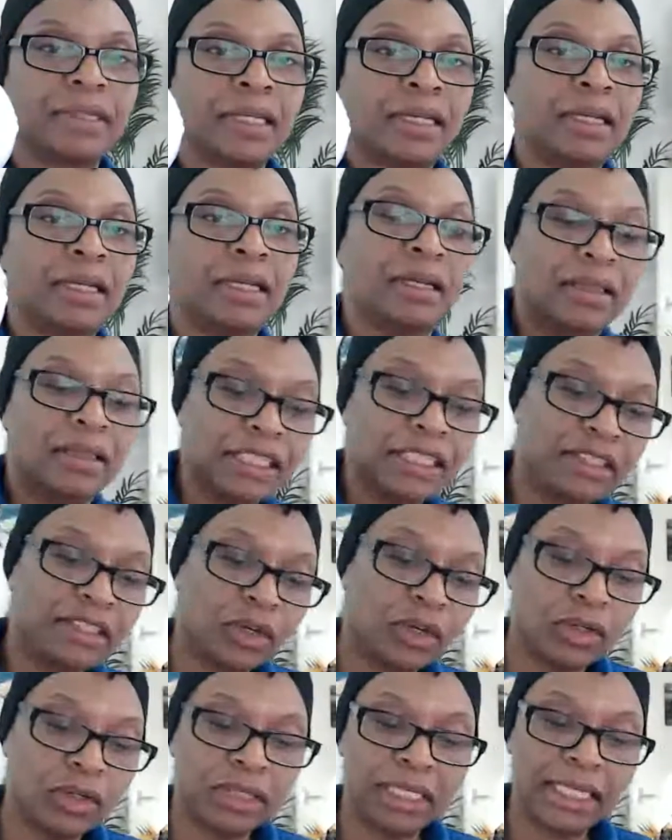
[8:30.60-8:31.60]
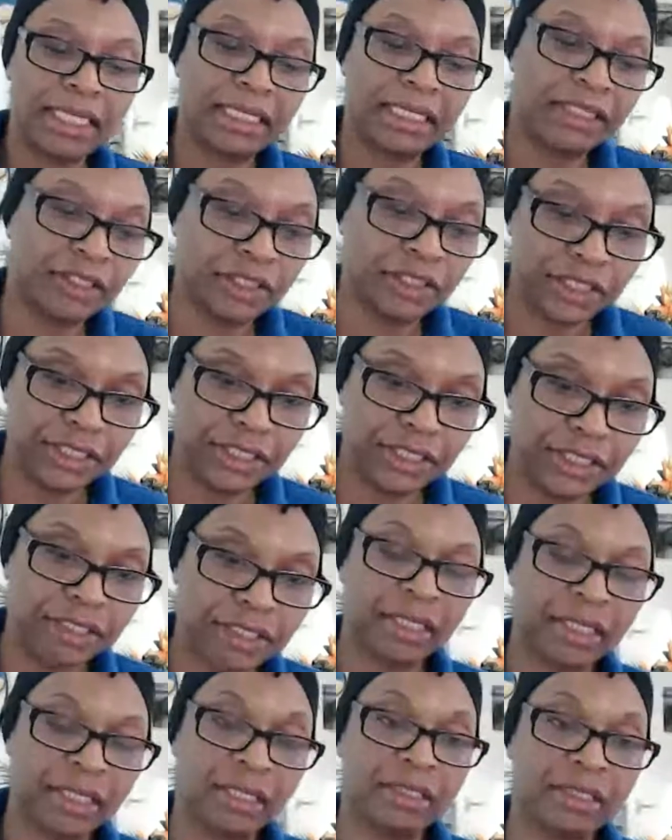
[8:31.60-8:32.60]
This young lady shared
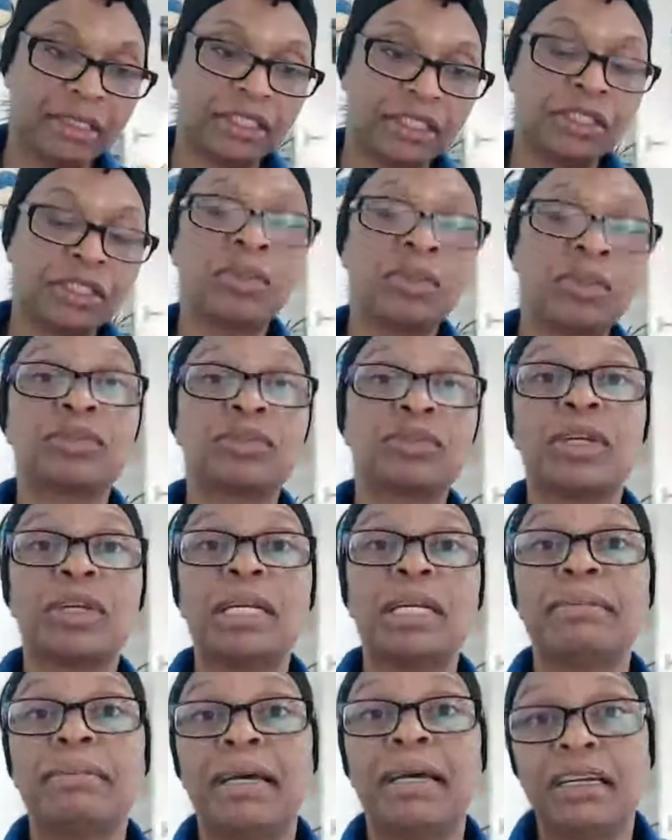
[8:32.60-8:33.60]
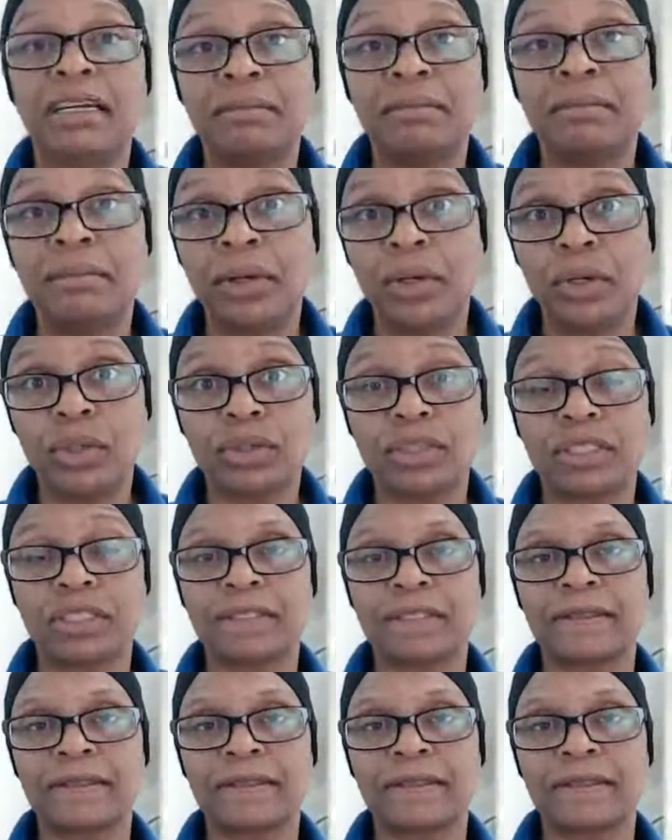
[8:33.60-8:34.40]
she was raped by her boss